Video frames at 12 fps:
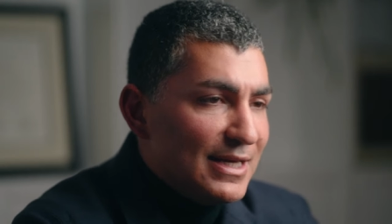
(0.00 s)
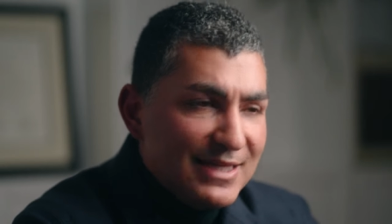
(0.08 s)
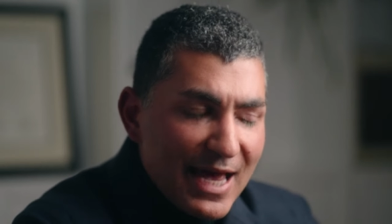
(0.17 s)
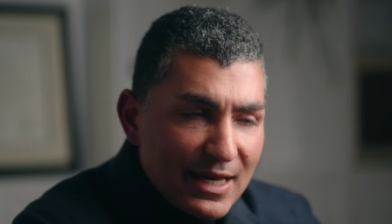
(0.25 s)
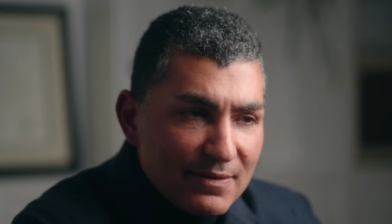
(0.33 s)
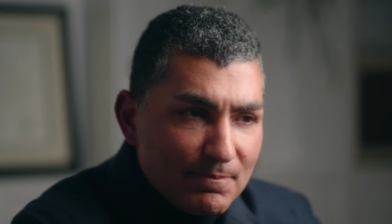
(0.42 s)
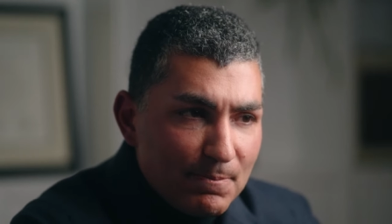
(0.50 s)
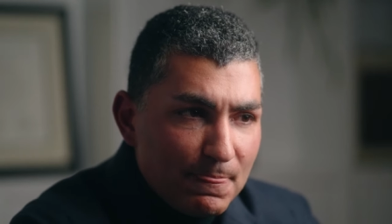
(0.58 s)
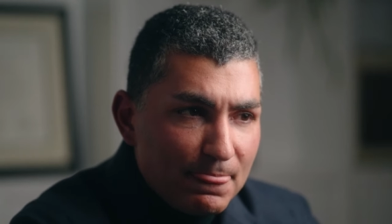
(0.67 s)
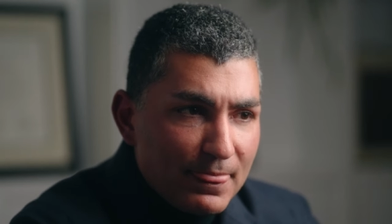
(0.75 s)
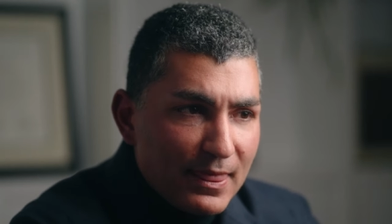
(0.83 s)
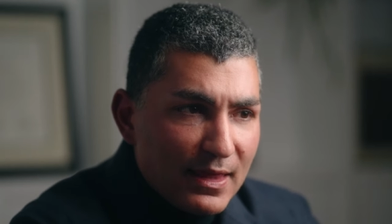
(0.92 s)
and
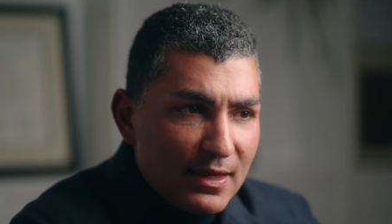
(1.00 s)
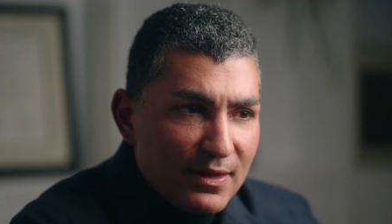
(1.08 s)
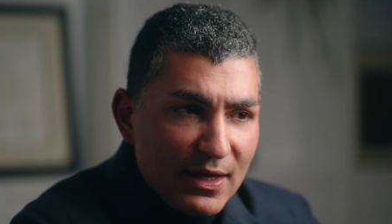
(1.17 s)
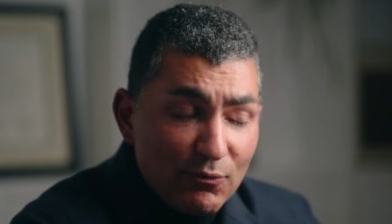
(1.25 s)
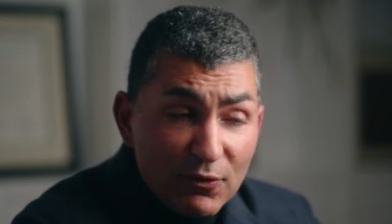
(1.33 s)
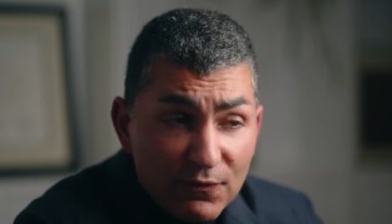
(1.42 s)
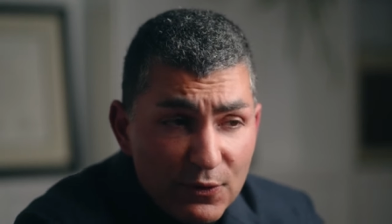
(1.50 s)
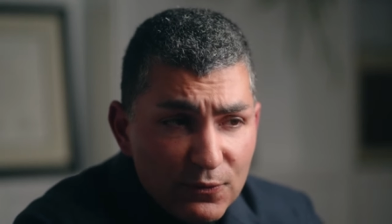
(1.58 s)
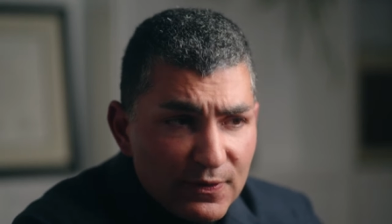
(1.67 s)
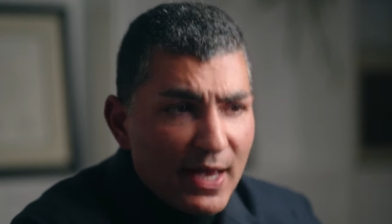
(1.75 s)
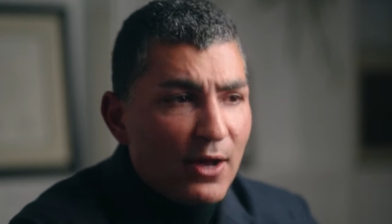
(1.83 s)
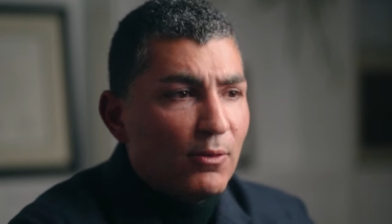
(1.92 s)
yet they
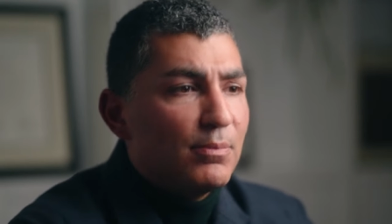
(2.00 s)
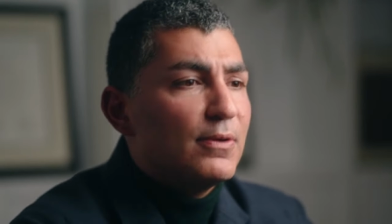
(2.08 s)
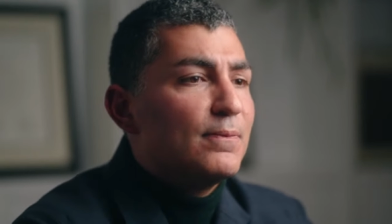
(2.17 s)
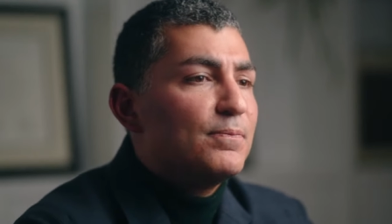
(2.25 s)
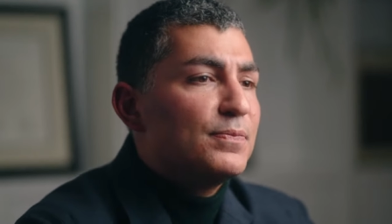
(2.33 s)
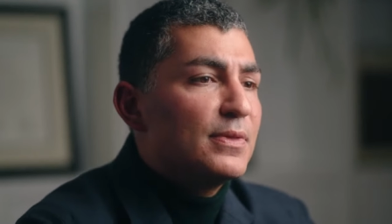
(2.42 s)
refuse help.